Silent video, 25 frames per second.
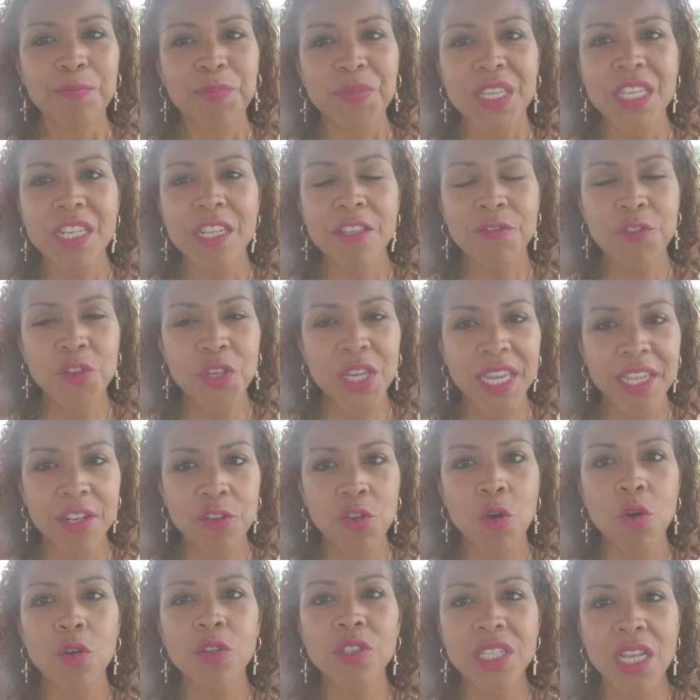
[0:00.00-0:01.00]
And if you can
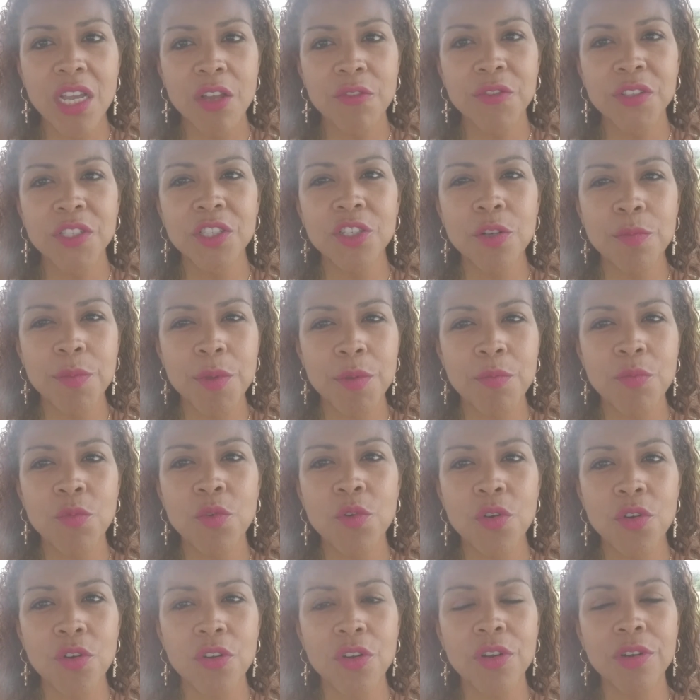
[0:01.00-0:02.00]
hold off a little bit
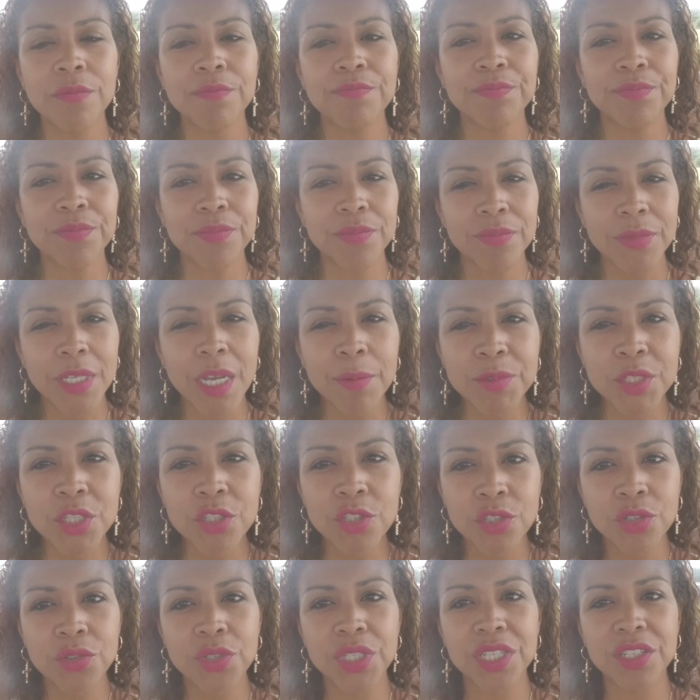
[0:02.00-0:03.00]
more, up to
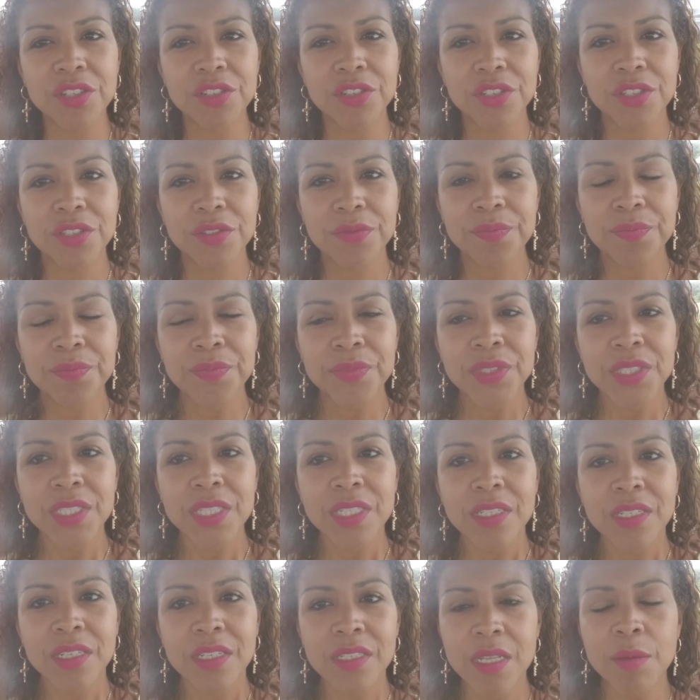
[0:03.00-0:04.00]
2 years,
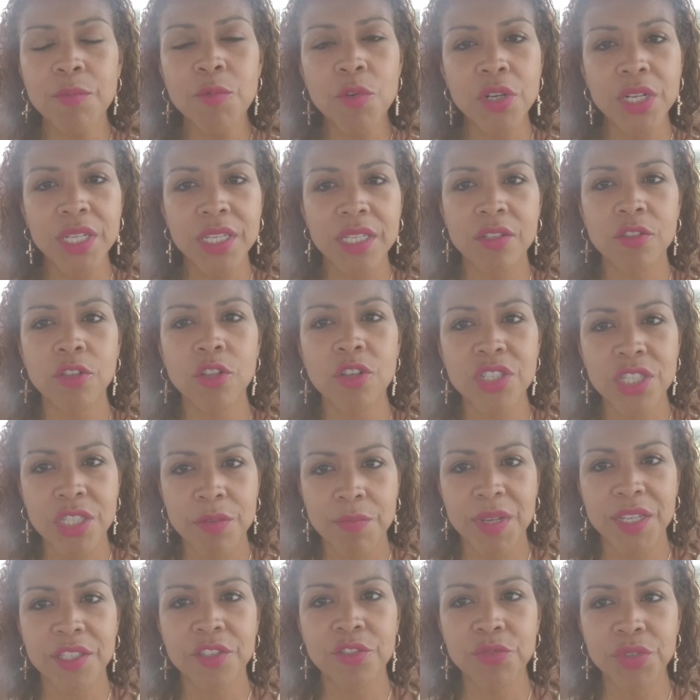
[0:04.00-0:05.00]
because I'm going close to
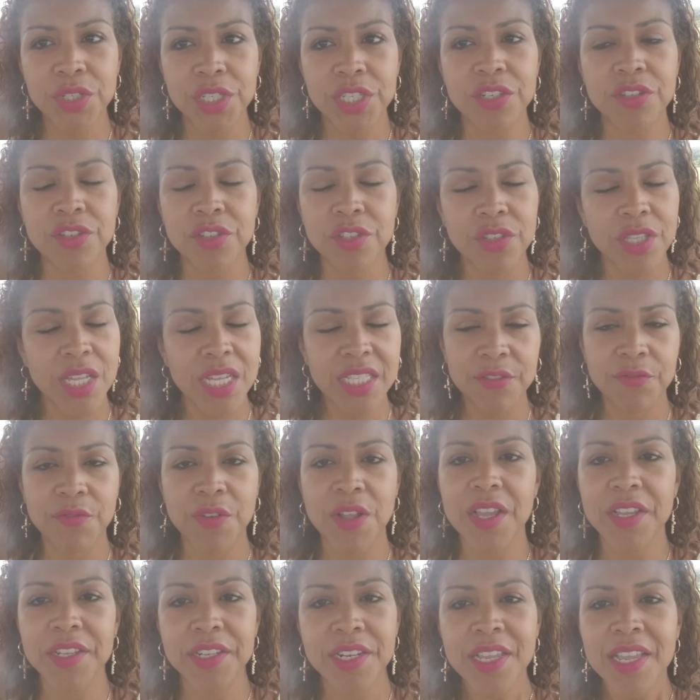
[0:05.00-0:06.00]
my 3 years, so that's
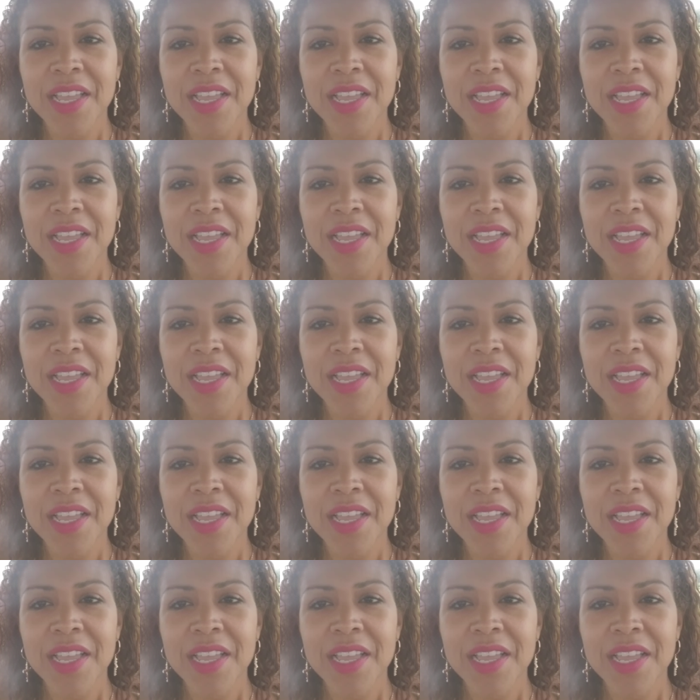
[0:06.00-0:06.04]
fine.